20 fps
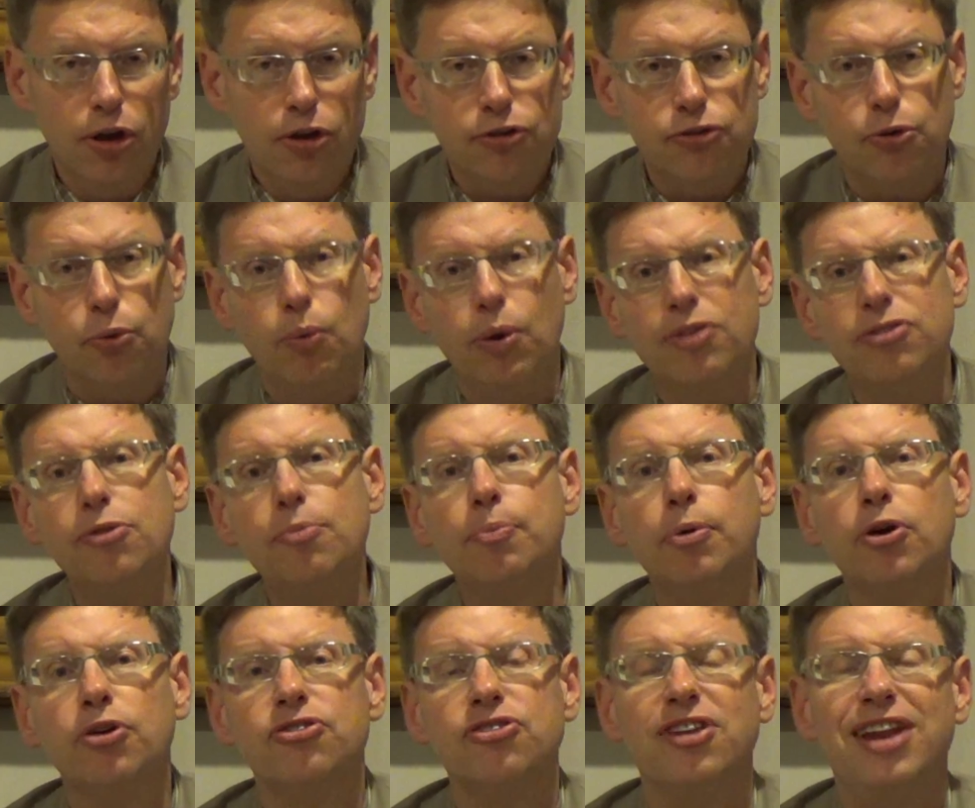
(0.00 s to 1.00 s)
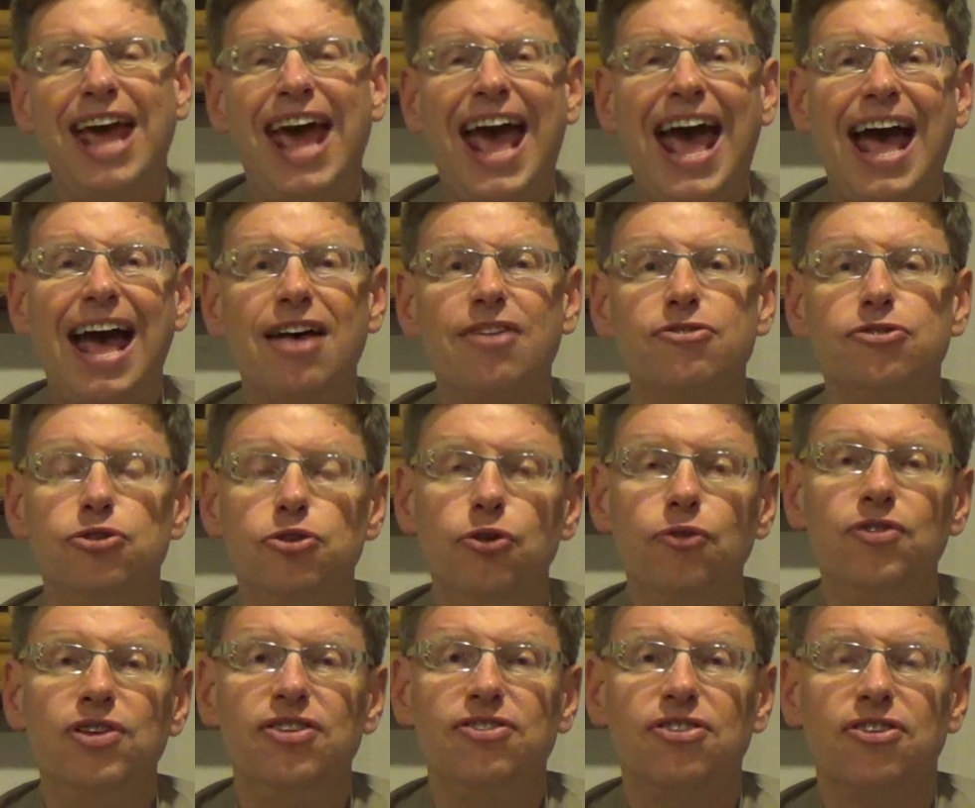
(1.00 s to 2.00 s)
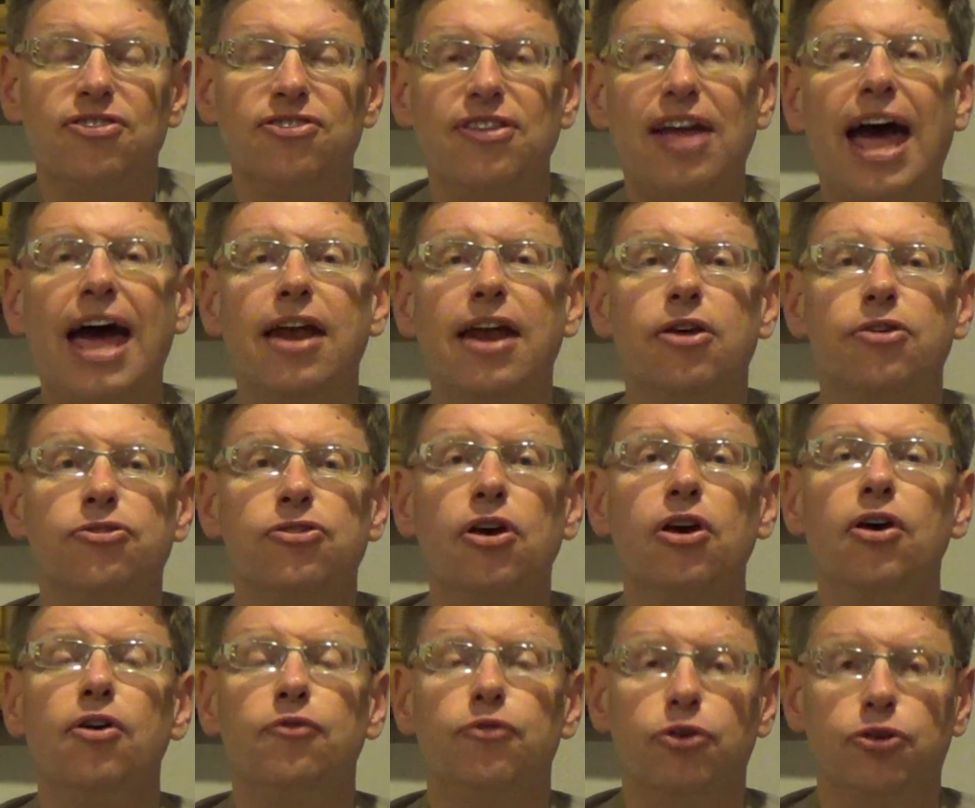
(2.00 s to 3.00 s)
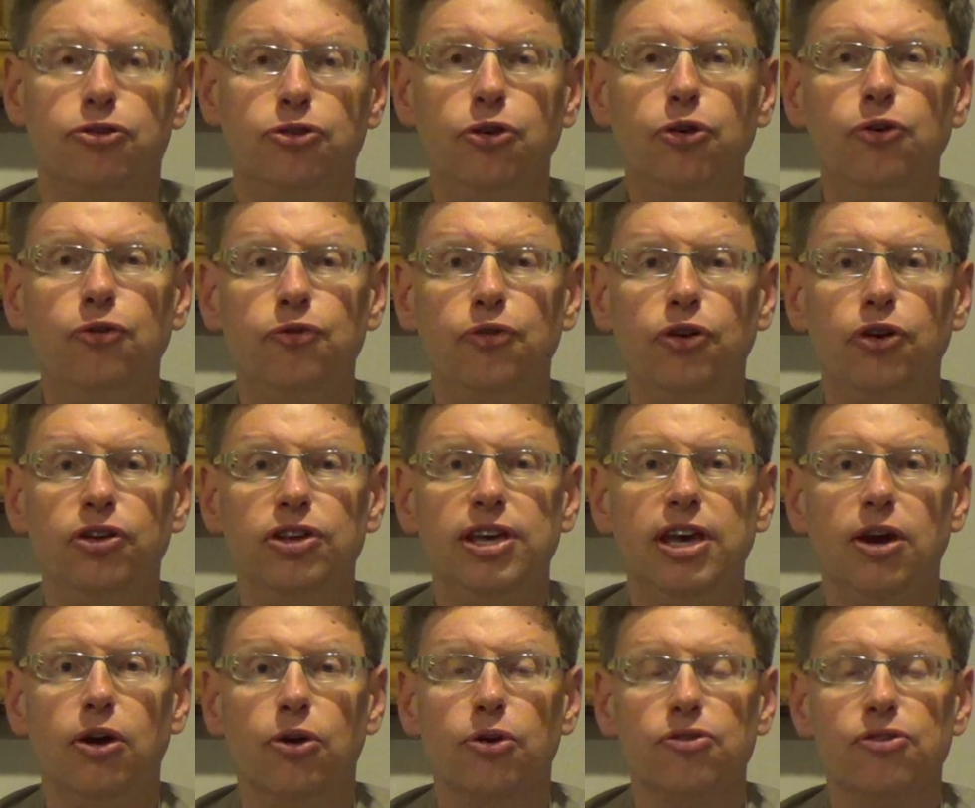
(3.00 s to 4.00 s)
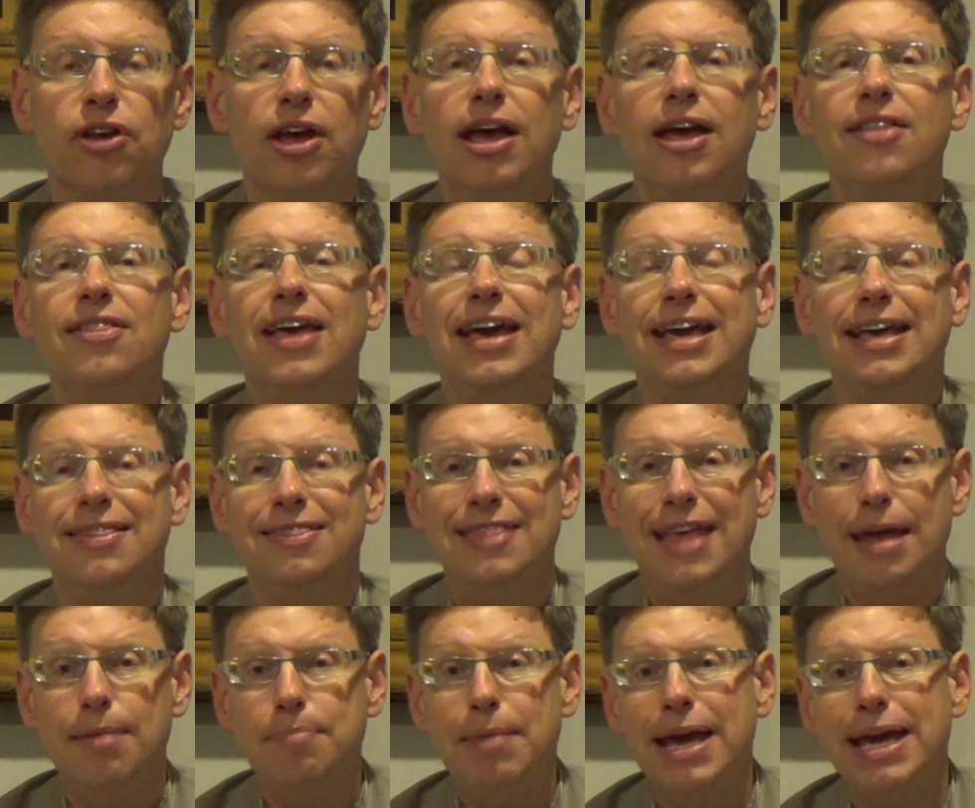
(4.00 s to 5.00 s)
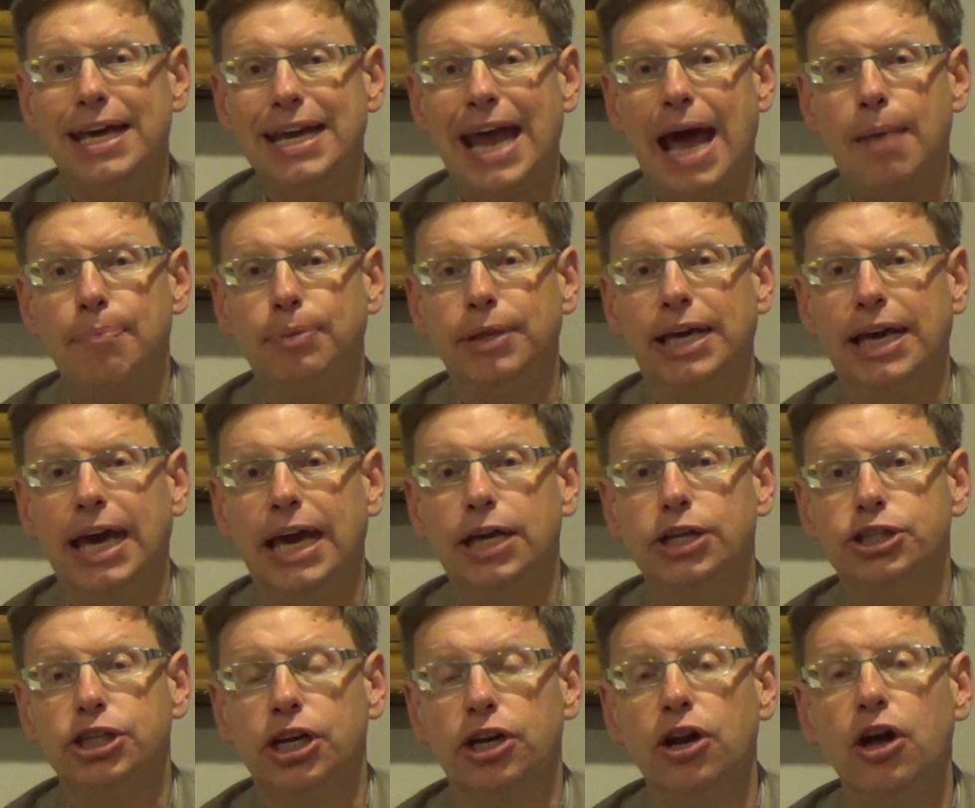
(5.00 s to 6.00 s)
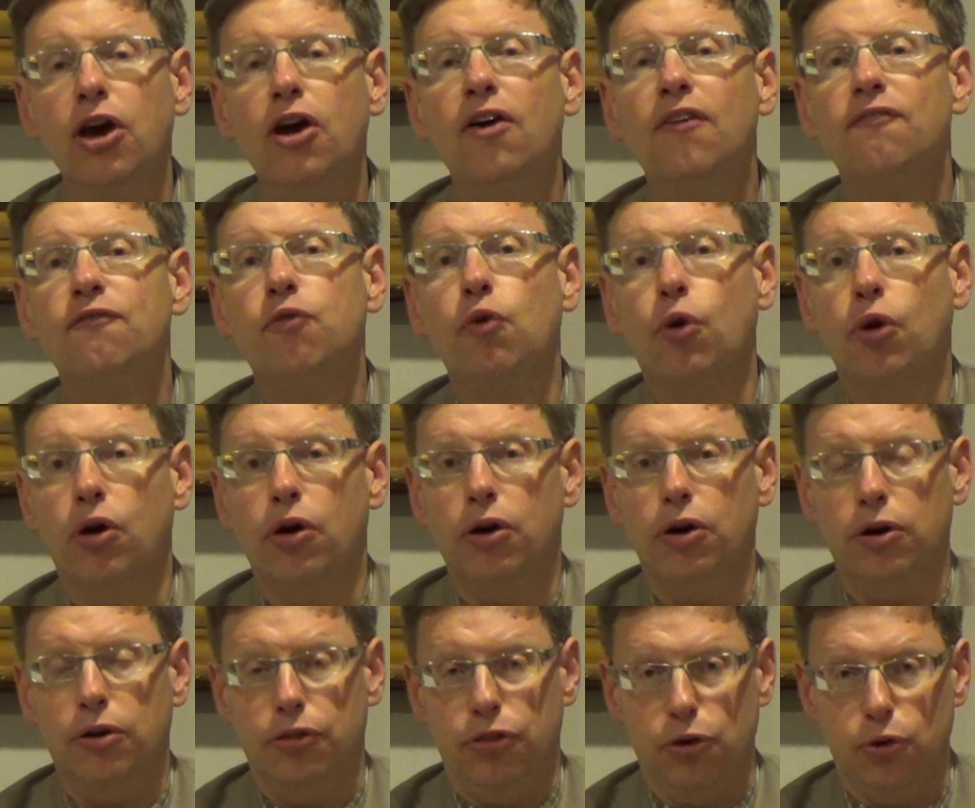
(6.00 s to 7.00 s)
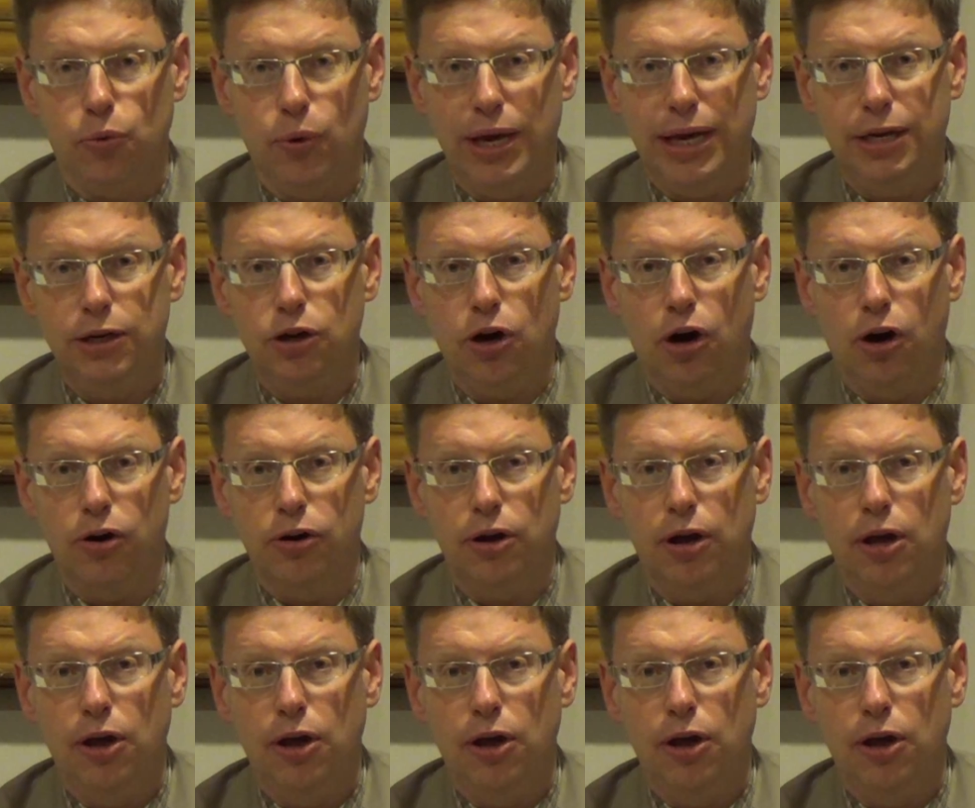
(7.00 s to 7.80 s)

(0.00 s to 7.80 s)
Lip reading: So once a person has U visa status for 2 full years, they can then make an application for the green card.